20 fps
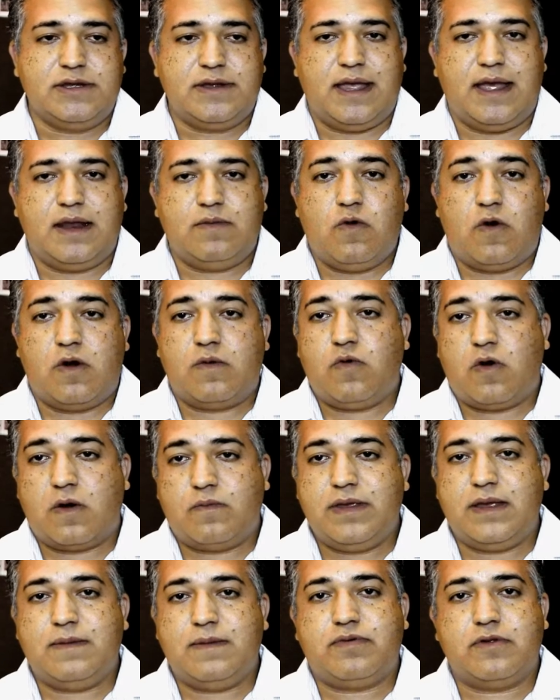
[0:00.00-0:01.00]
And
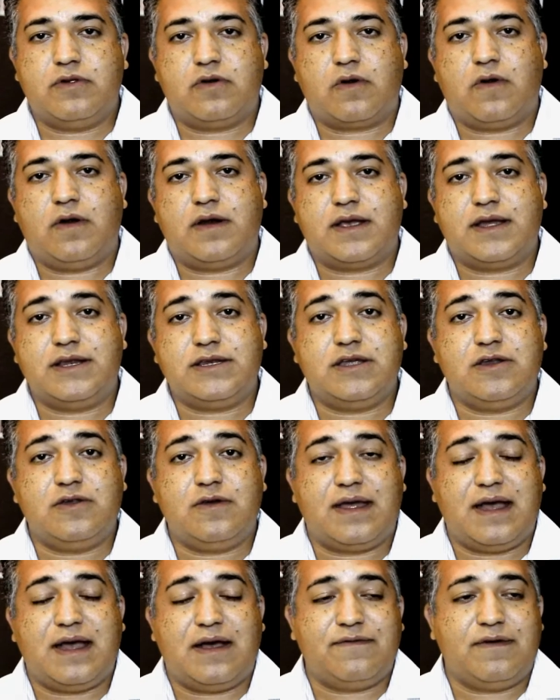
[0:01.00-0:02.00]
more people are going to
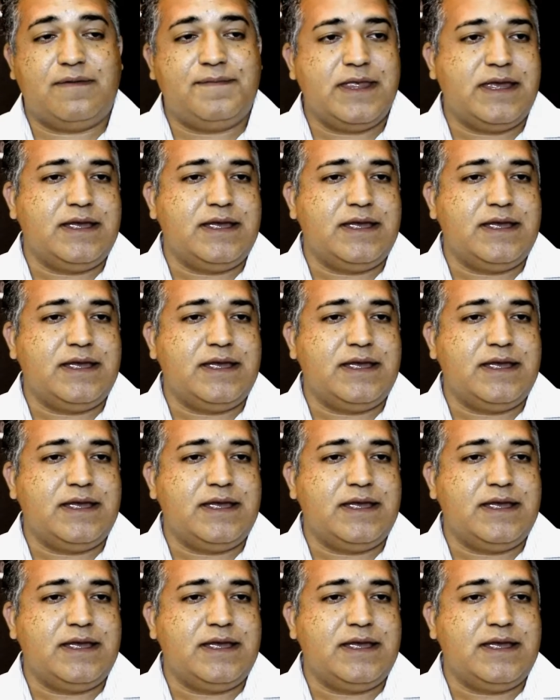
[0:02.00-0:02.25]
continue to have